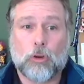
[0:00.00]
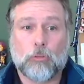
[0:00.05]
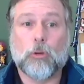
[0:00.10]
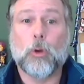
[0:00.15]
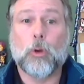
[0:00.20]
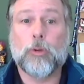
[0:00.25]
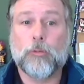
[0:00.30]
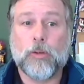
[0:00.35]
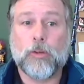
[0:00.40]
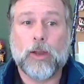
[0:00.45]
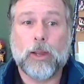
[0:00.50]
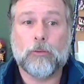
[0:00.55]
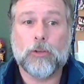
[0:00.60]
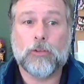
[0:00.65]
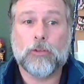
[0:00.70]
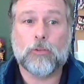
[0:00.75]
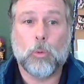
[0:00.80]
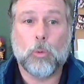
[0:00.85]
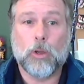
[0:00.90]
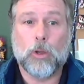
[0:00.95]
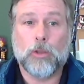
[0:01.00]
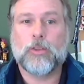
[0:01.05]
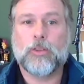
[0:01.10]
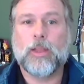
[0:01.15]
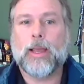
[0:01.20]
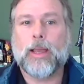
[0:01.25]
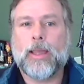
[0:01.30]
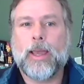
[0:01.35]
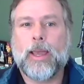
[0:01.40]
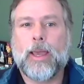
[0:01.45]
coronavirus was
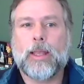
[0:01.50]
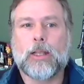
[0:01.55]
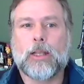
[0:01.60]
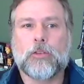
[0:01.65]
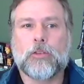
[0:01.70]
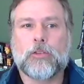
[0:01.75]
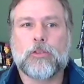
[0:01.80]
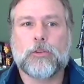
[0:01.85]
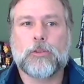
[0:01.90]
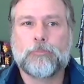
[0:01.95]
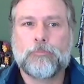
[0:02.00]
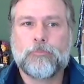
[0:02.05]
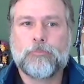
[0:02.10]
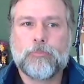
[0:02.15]
that catalyst.